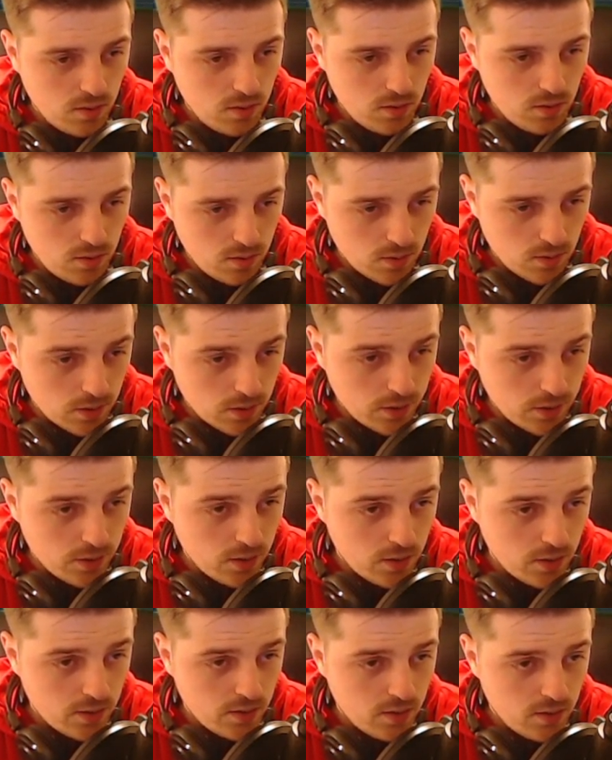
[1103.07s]
early
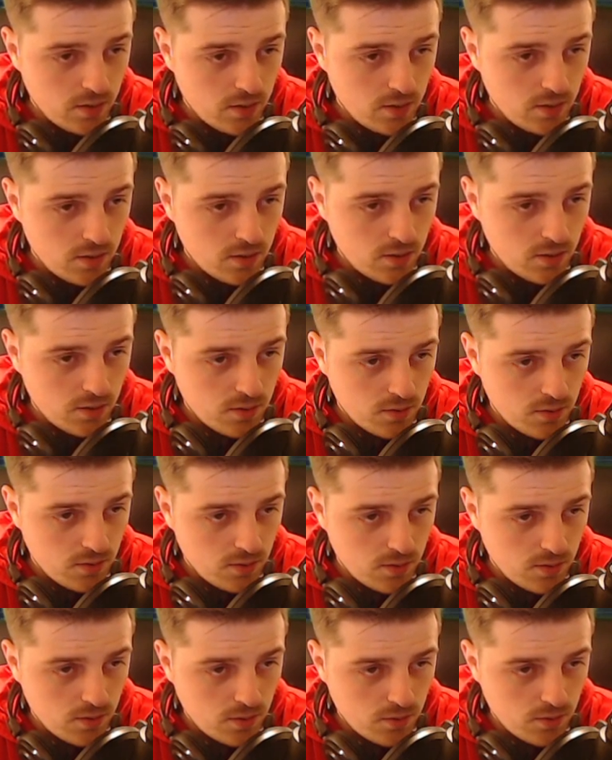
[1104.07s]
on.
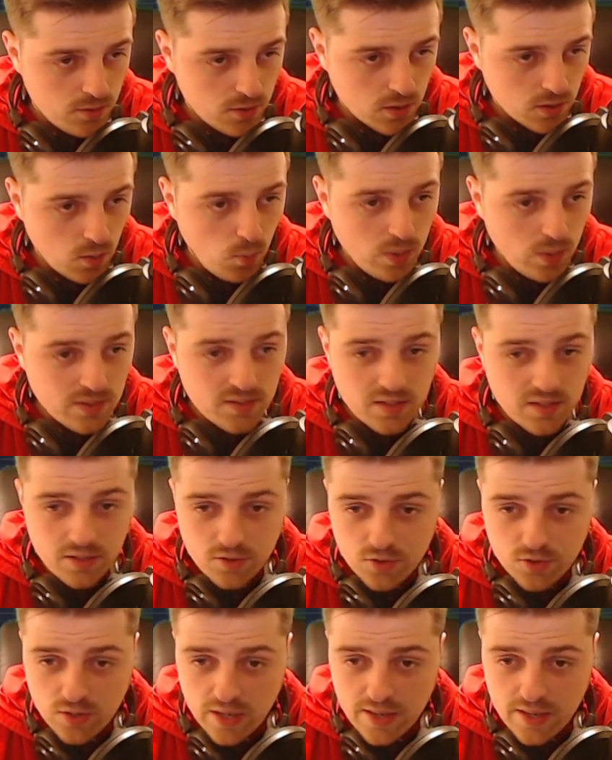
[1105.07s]
Took a 1 cent
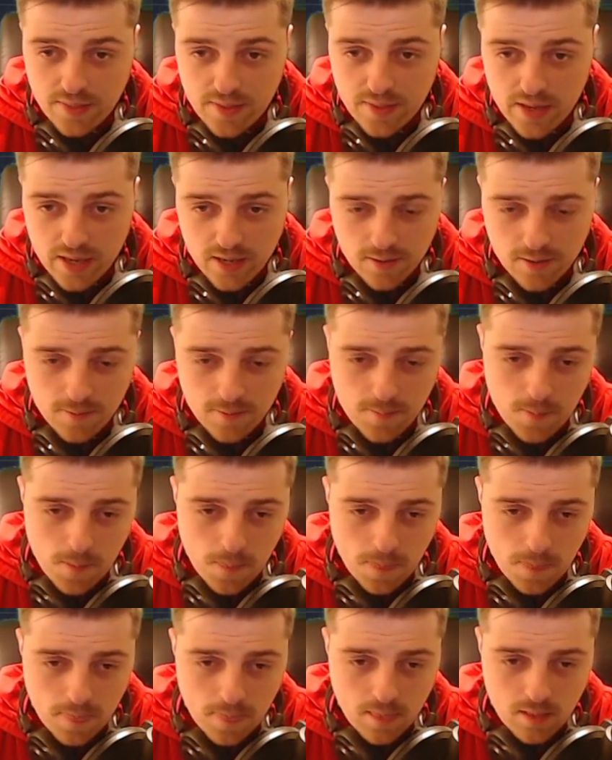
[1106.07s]
trade there.
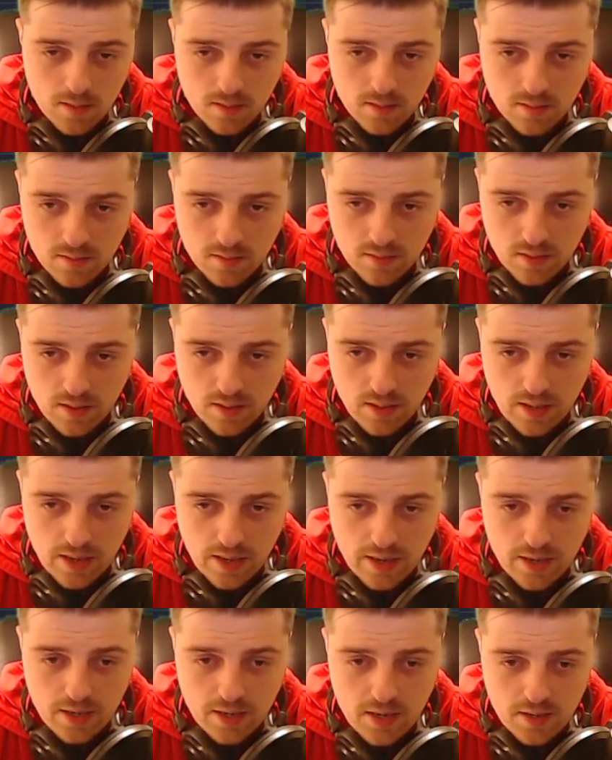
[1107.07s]

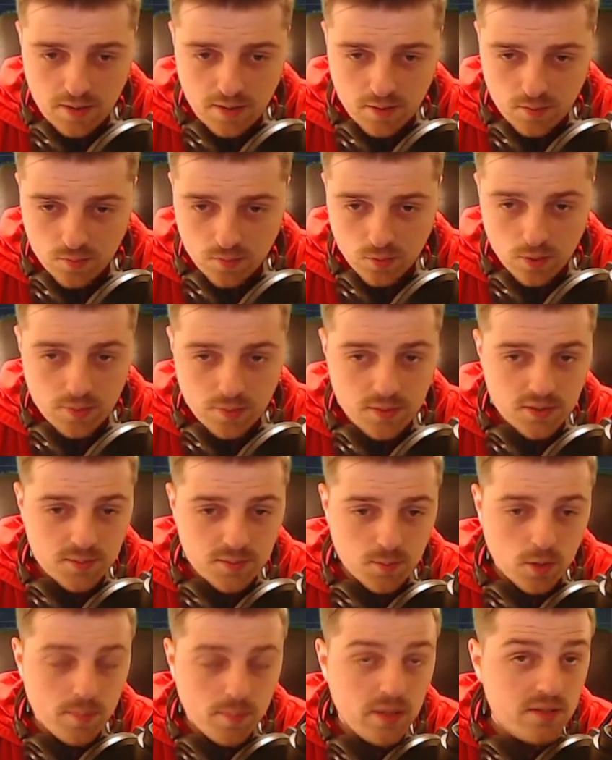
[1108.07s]
And rode this
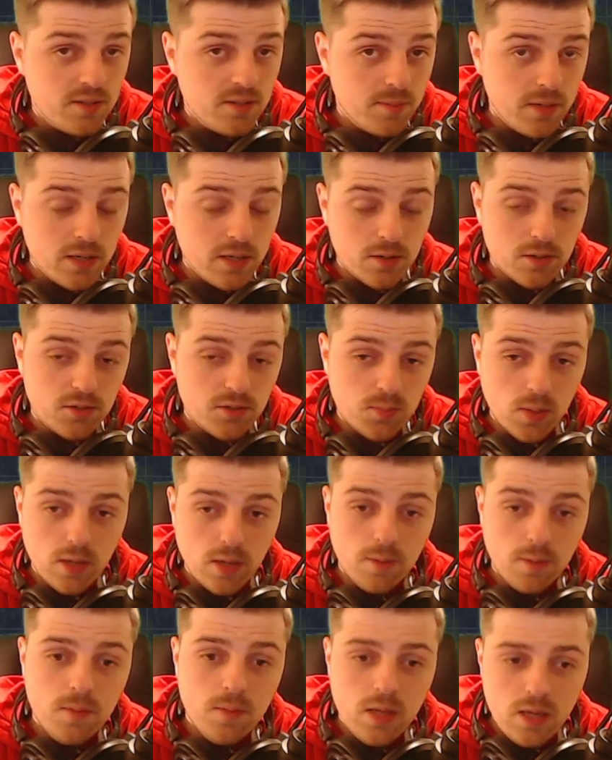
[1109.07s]
momentum here as
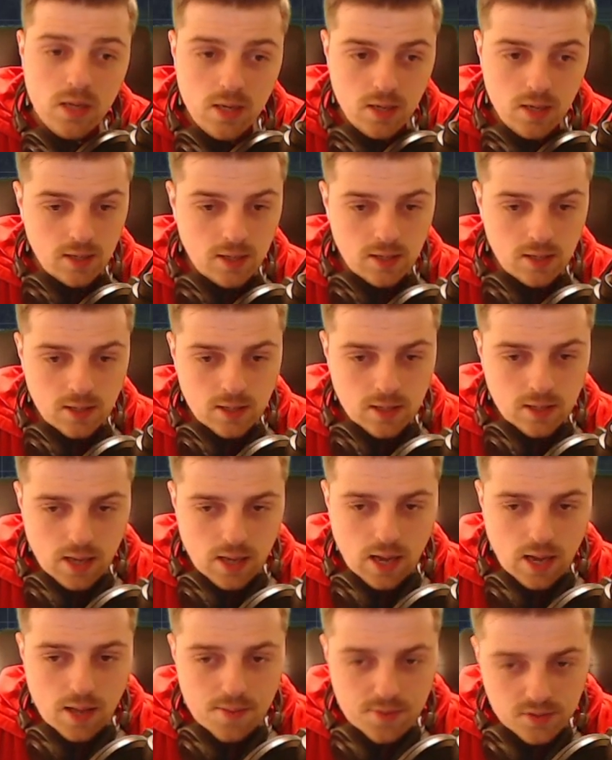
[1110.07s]
well.
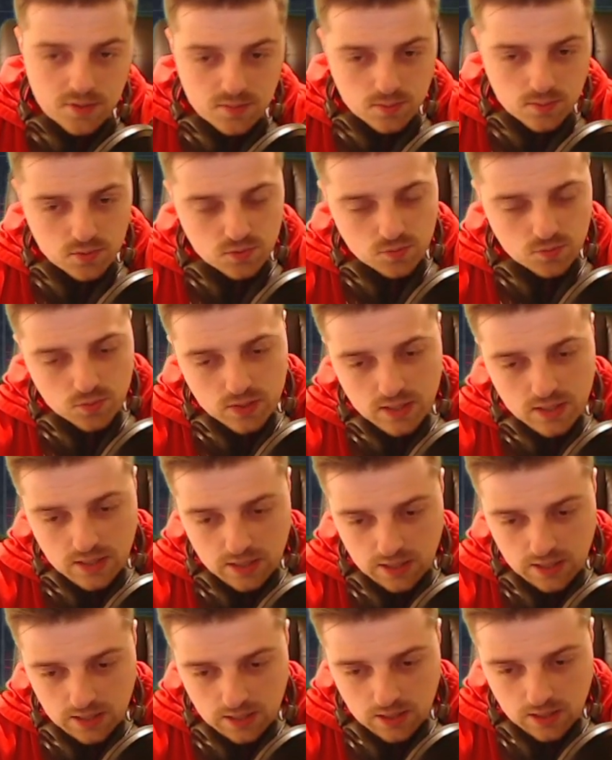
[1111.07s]
This was
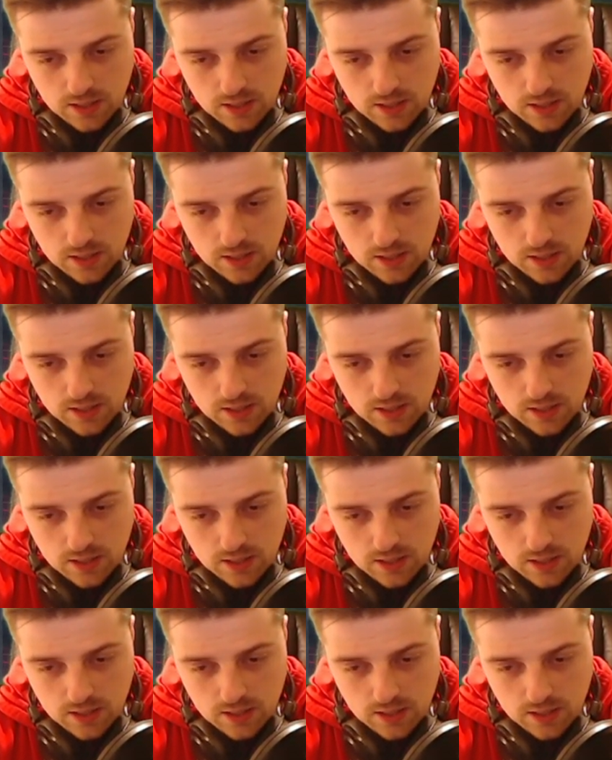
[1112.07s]
really